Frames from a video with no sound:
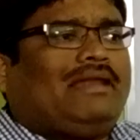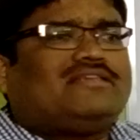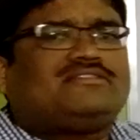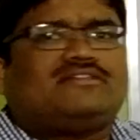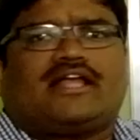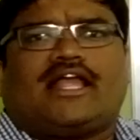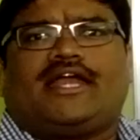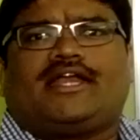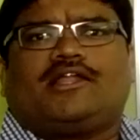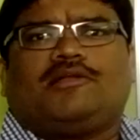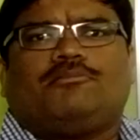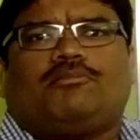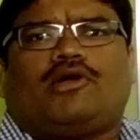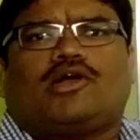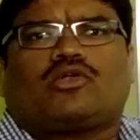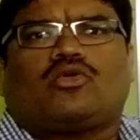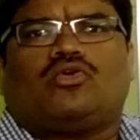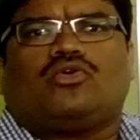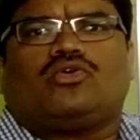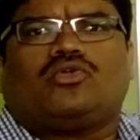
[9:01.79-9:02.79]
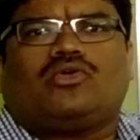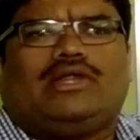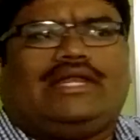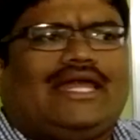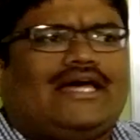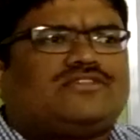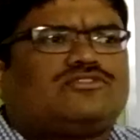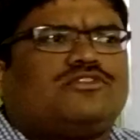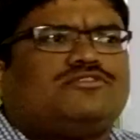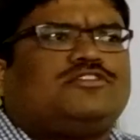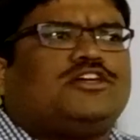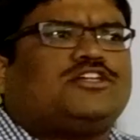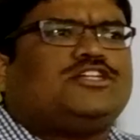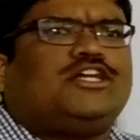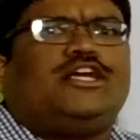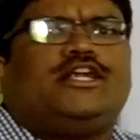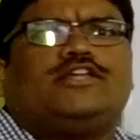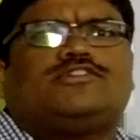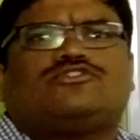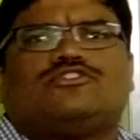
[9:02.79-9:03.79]
plays a great important role in
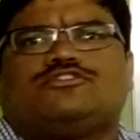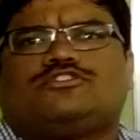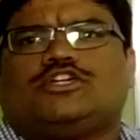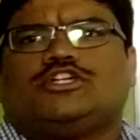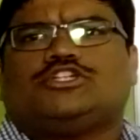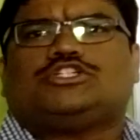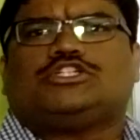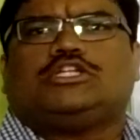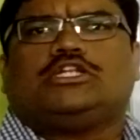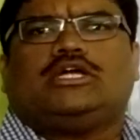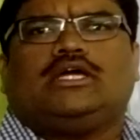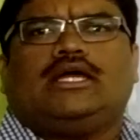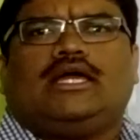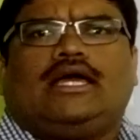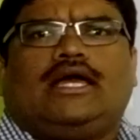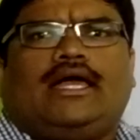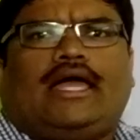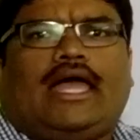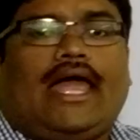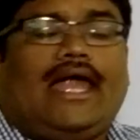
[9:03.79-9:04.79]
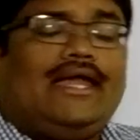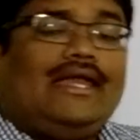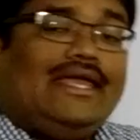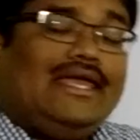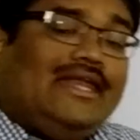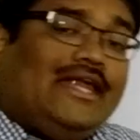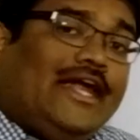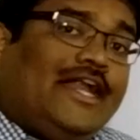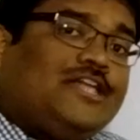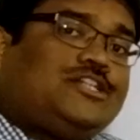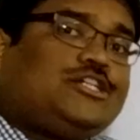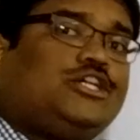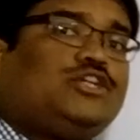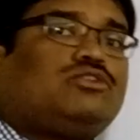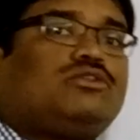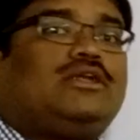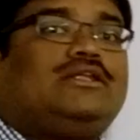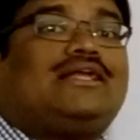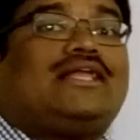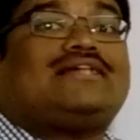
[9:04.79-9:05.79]
association and dissociation. And in addition
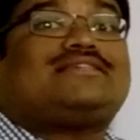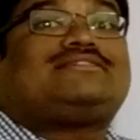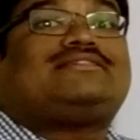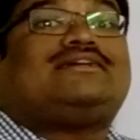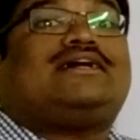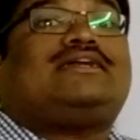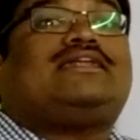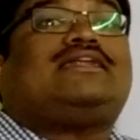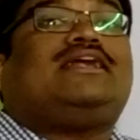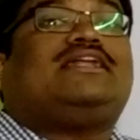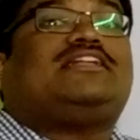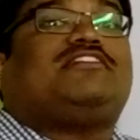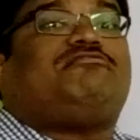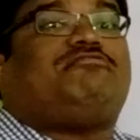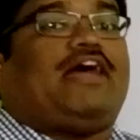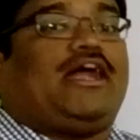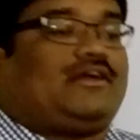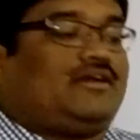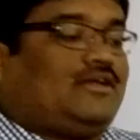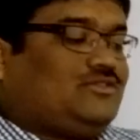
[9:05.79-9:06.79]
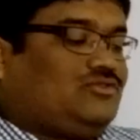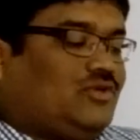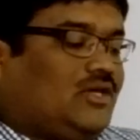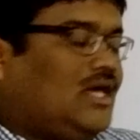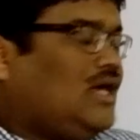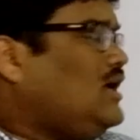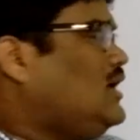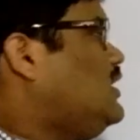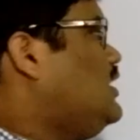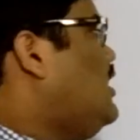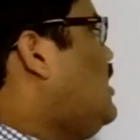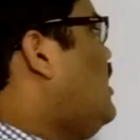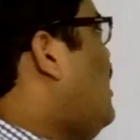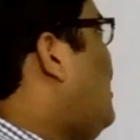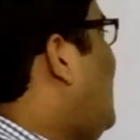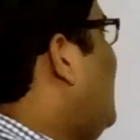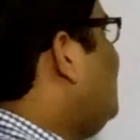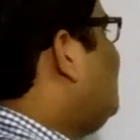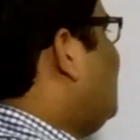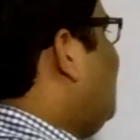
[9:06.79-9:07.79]
to that, there are certain other factors. Okay,
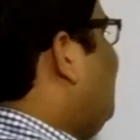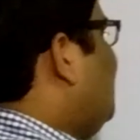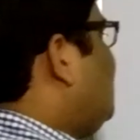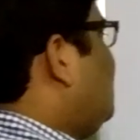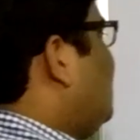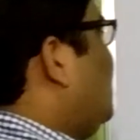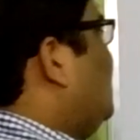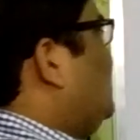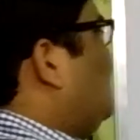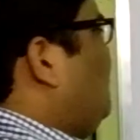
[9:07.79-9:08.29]
all shall be studied